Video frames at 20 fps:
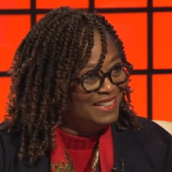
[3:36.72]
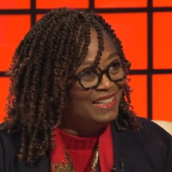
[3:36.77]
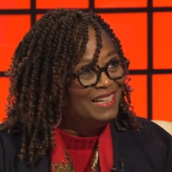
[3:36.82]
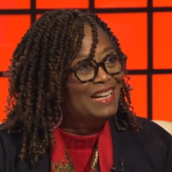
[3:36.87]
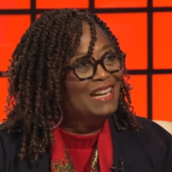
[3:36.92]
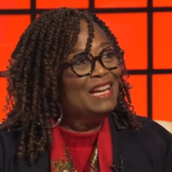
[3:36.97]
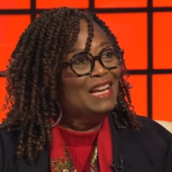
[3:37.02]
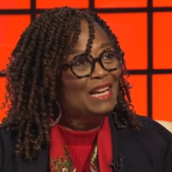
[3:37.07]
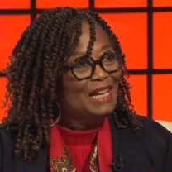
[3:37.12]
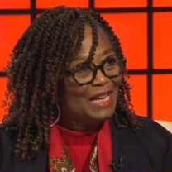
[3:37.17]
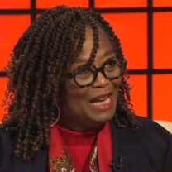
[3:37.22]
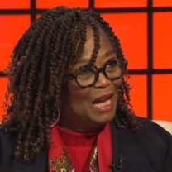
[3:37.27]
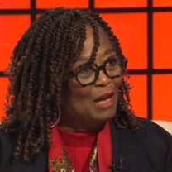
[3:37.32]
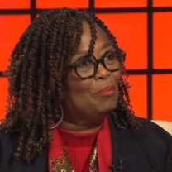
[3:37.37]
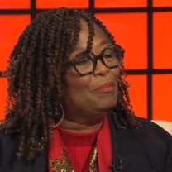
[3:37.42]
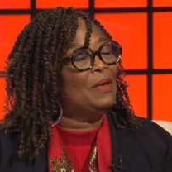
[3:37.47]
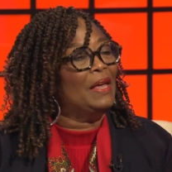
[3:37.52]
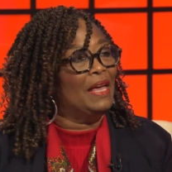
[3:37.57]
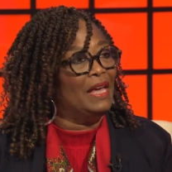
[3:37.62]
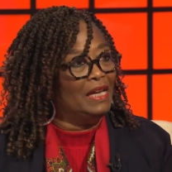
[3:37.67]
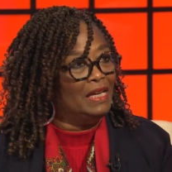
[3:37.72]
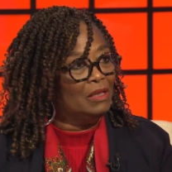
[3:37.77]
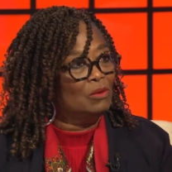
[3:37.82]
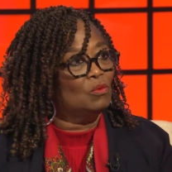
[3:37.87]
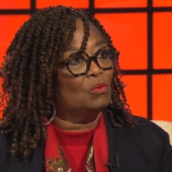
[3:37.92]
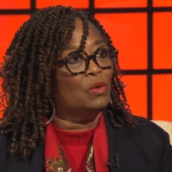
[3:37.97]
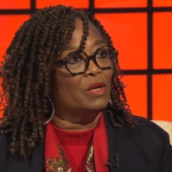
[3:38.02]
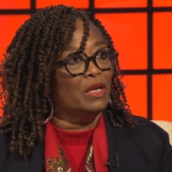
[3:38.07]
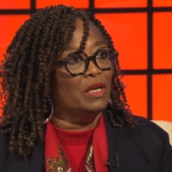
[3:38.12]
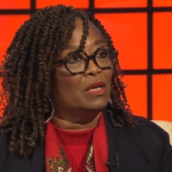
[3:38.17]
another fundraising, campaign
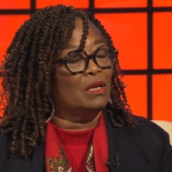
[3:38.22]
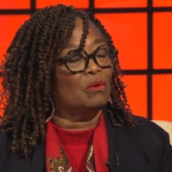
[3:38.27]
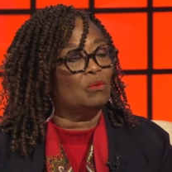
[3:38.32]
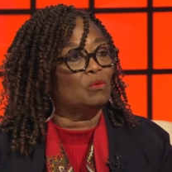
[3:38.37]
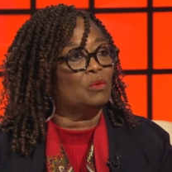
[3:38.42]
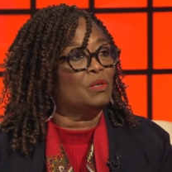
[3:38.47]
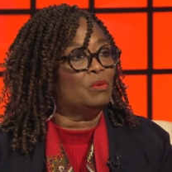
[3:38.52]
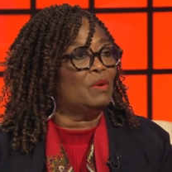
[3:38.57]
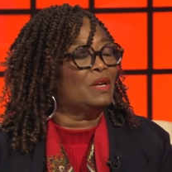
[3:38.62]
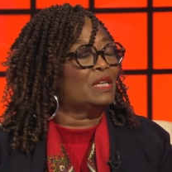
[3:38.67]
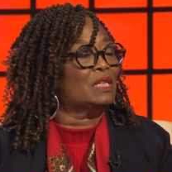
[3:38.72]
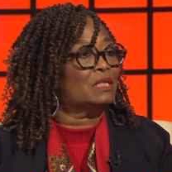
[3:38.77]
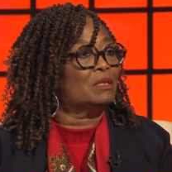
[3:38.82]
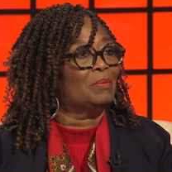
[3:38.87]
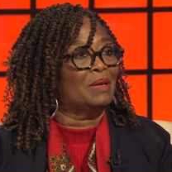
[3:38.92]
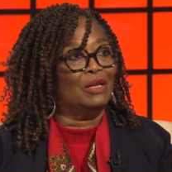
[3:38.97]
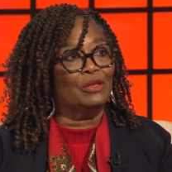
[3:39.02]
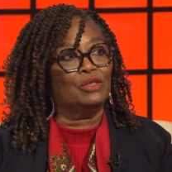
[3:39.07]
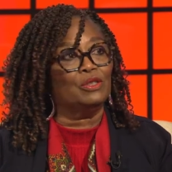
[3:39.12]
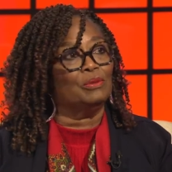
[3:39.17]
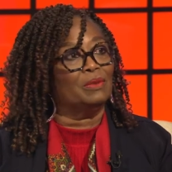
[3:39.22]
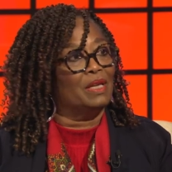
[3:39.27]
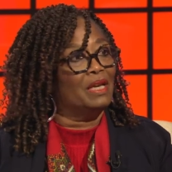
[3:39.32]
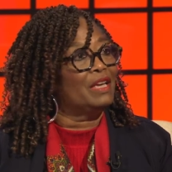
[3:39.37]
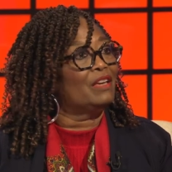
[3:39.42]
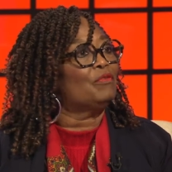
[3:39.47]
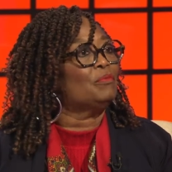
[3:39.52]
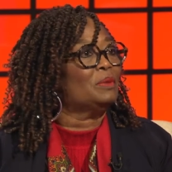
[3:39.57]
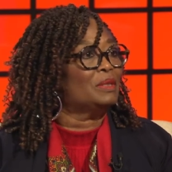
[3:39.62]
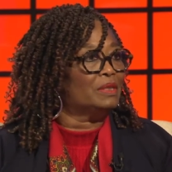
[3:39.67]
where we raised about two and a
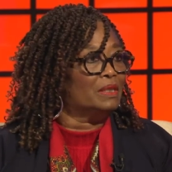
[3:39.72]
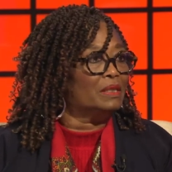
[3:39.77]
half million